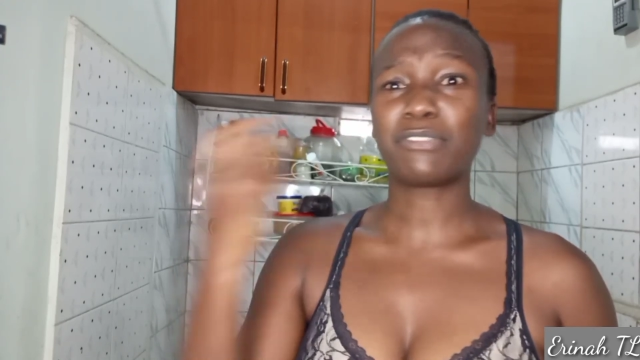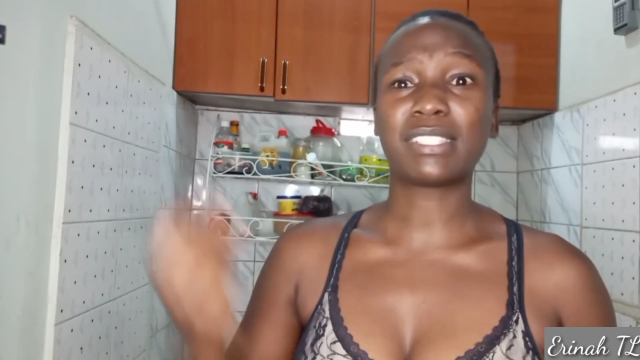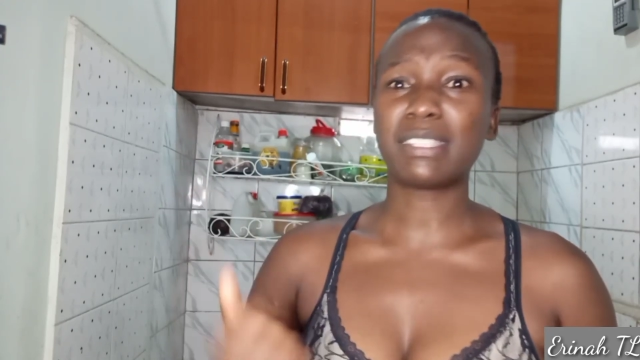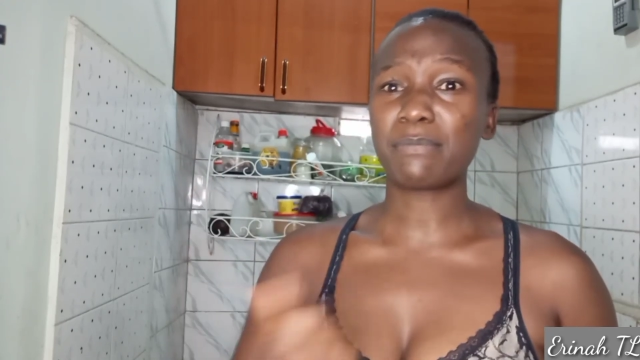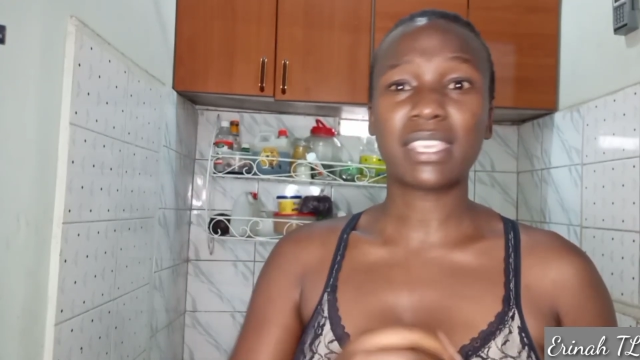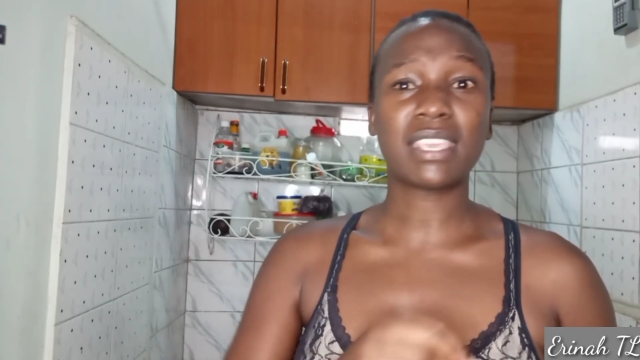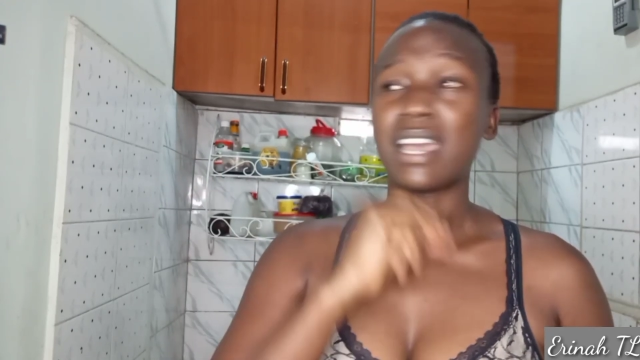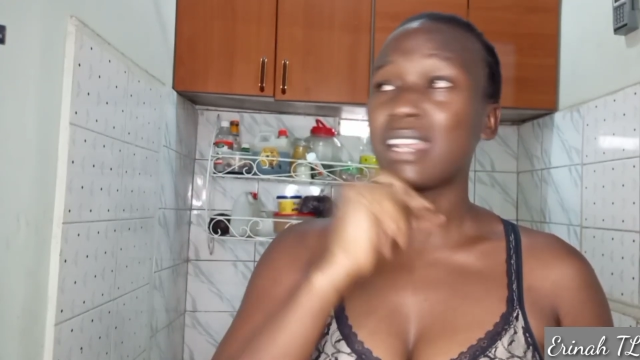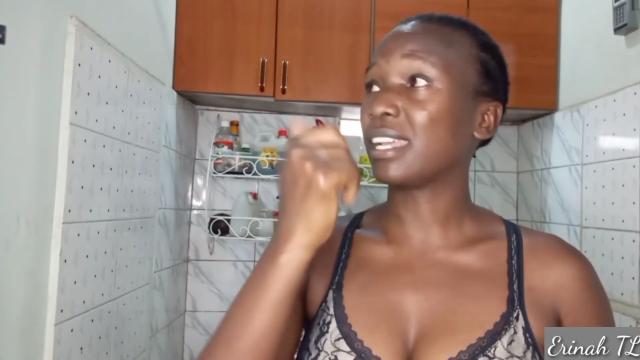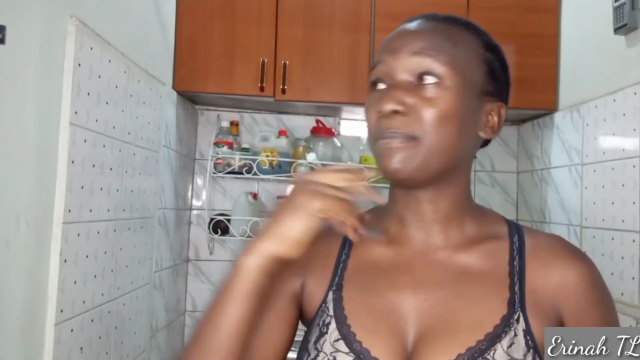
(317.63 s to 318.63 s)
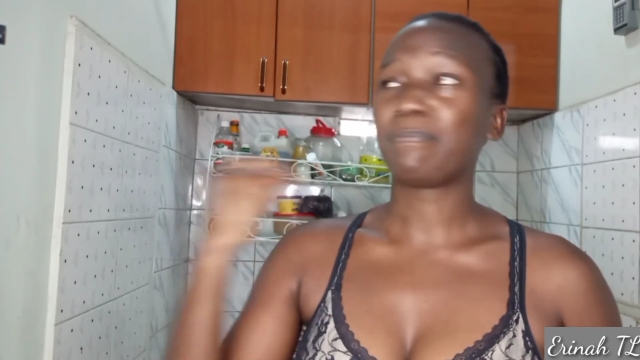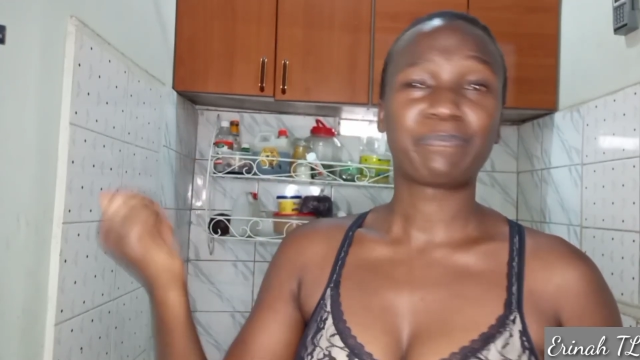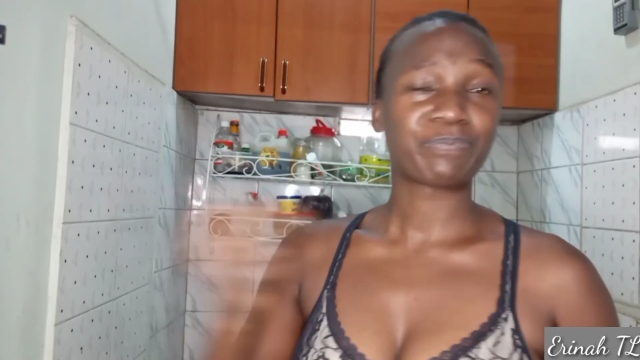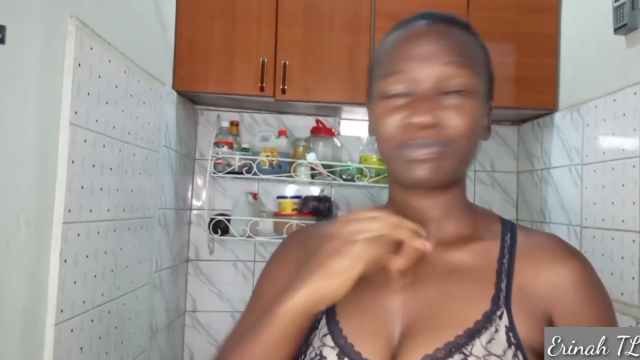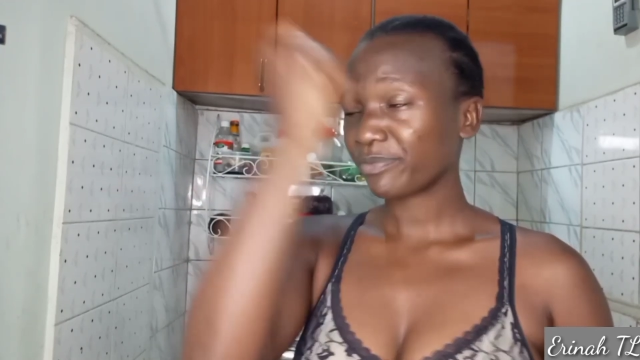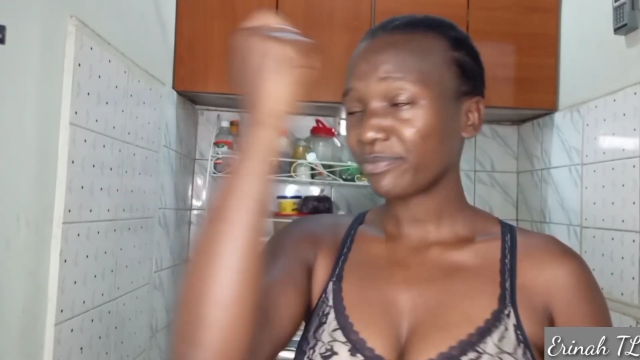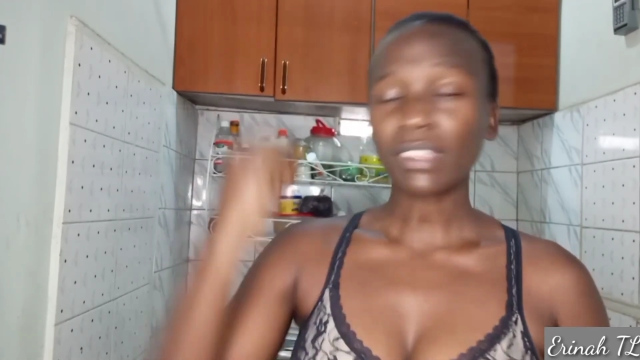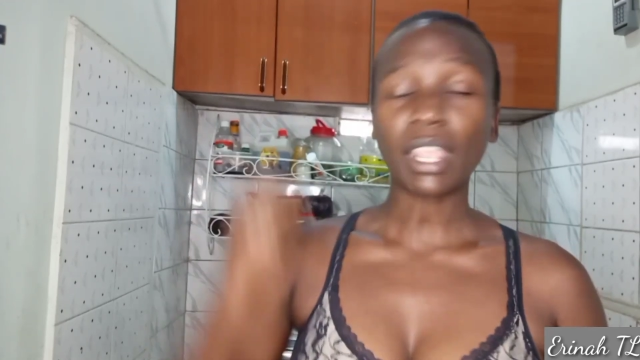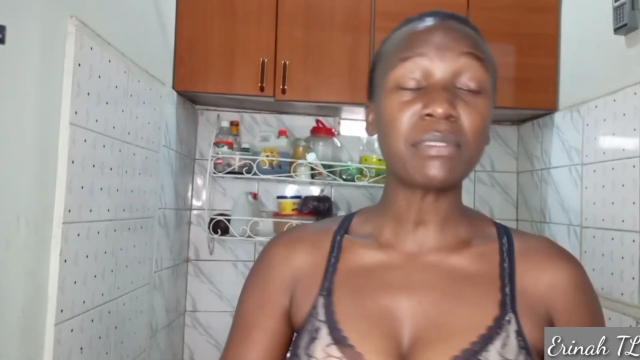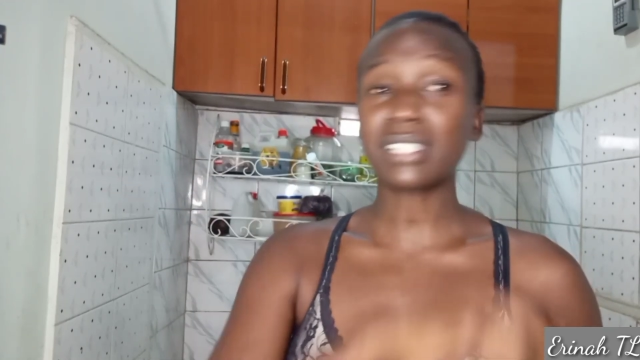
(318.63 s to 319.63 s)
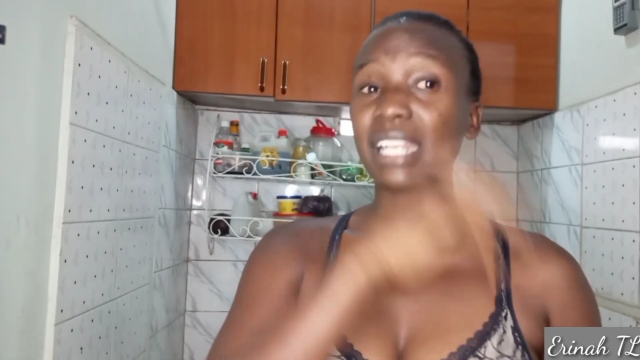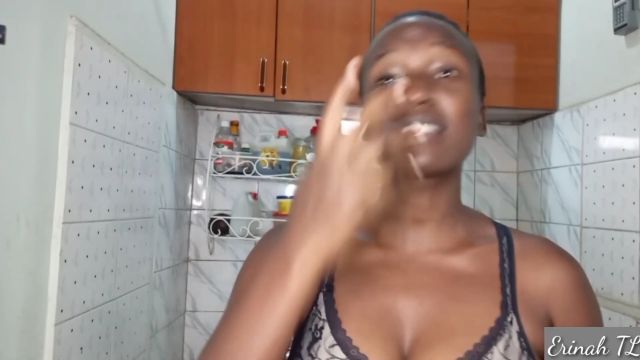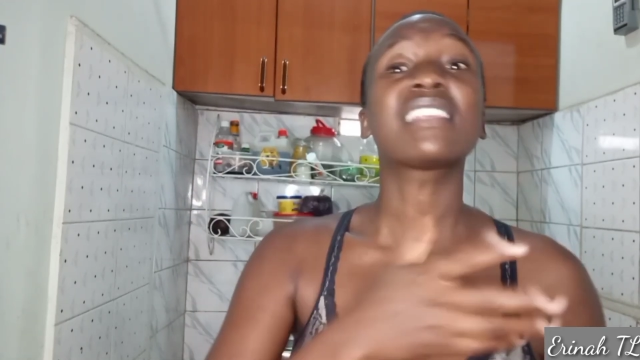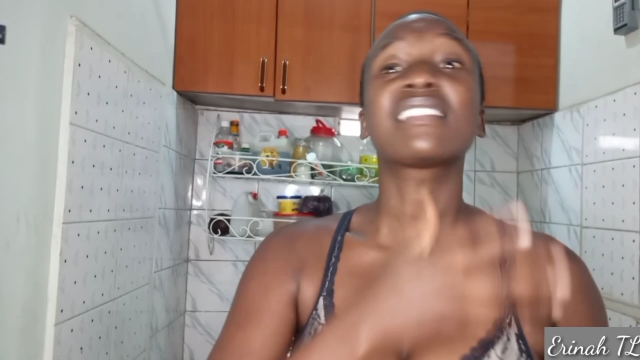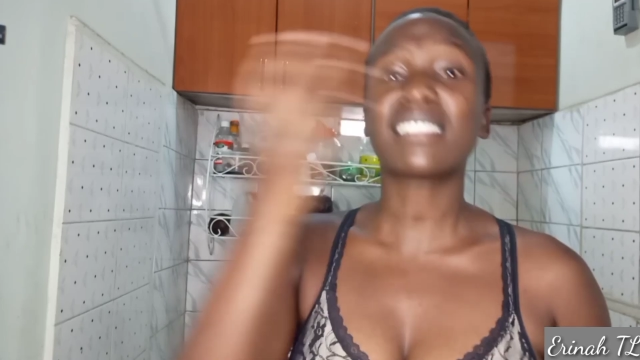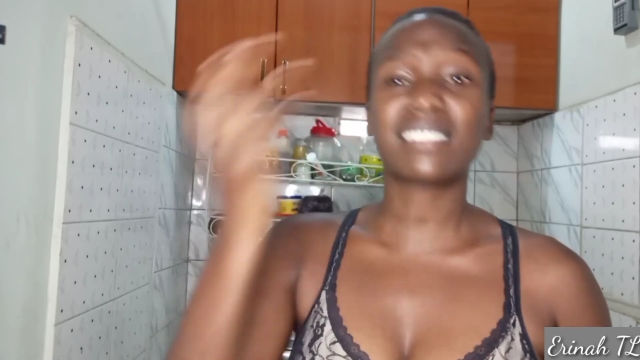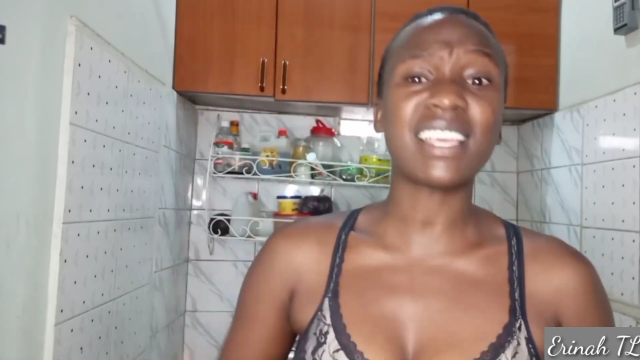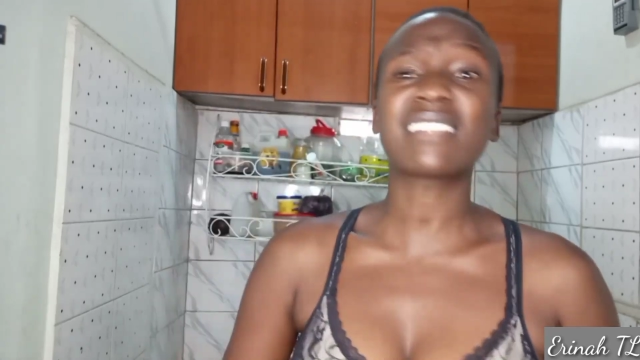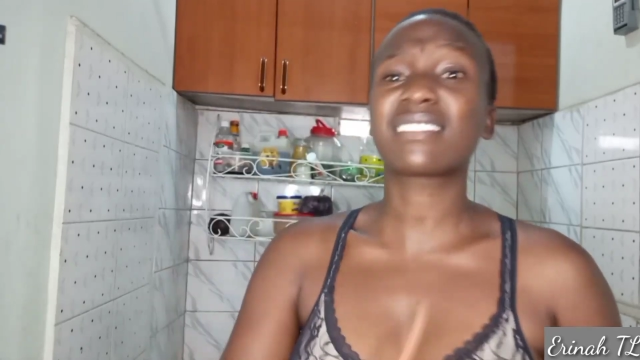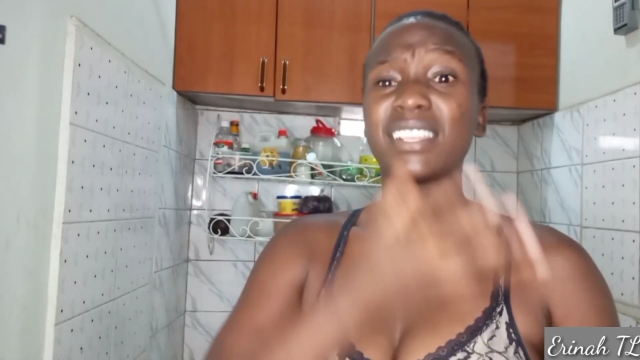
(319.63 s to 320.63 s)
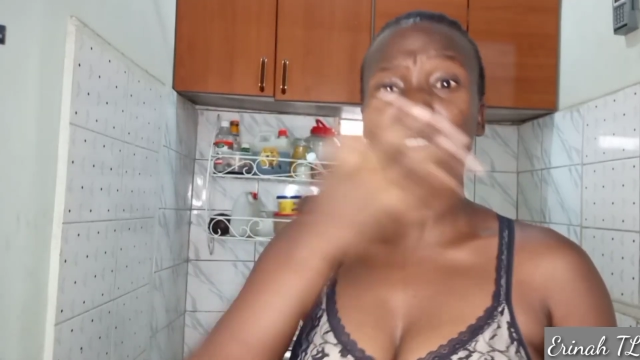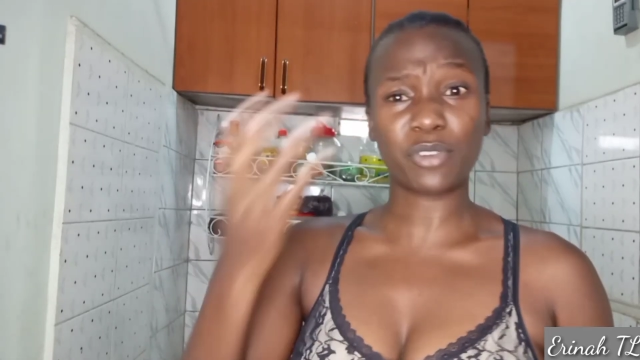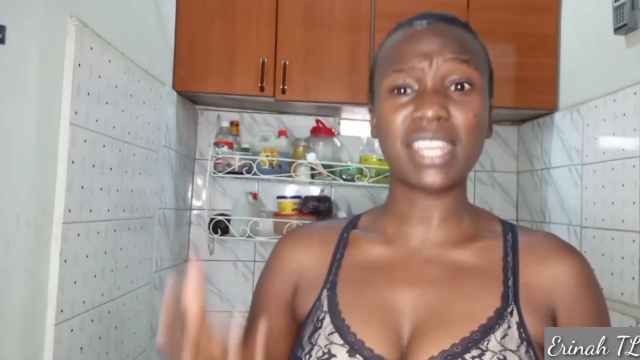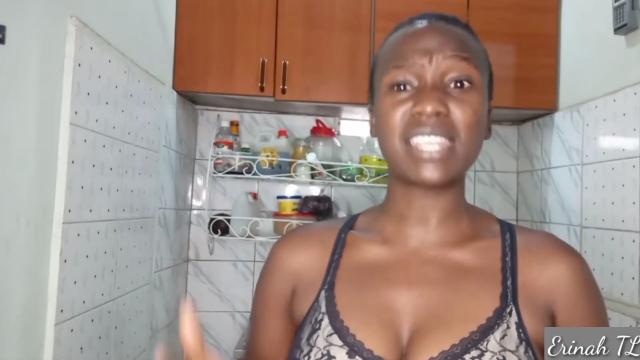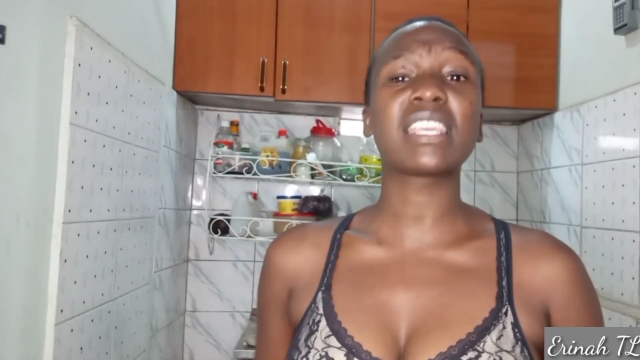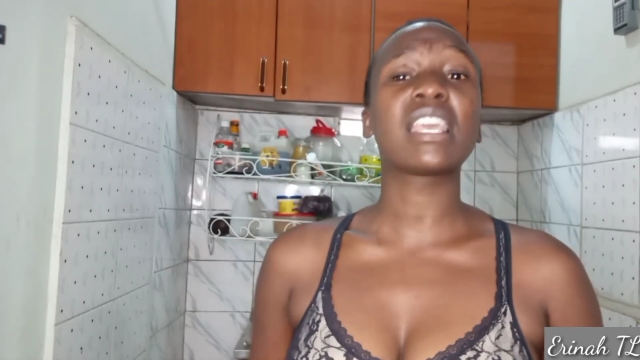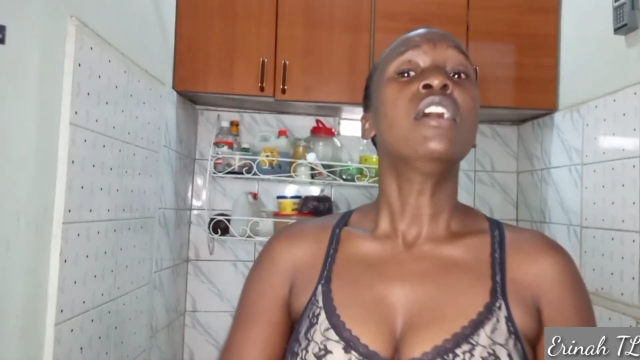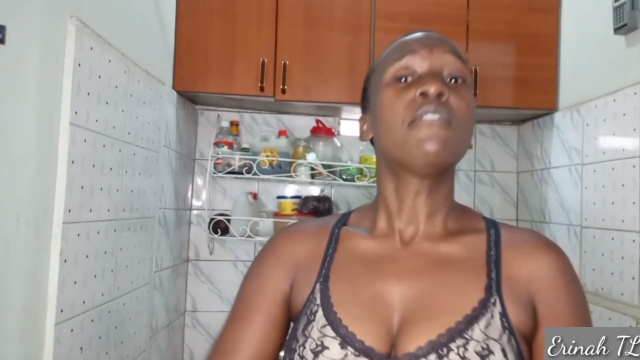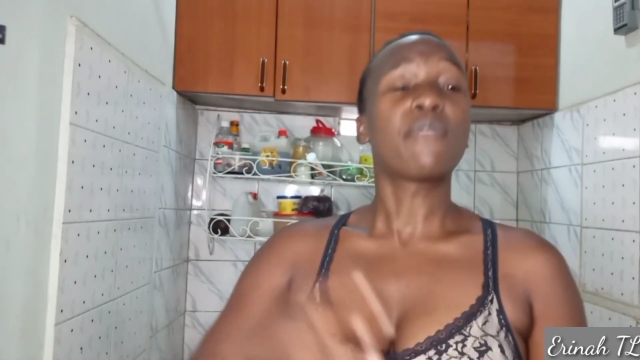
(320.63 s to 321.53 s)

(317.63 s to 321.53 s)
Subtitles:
If you see me here and just that's the training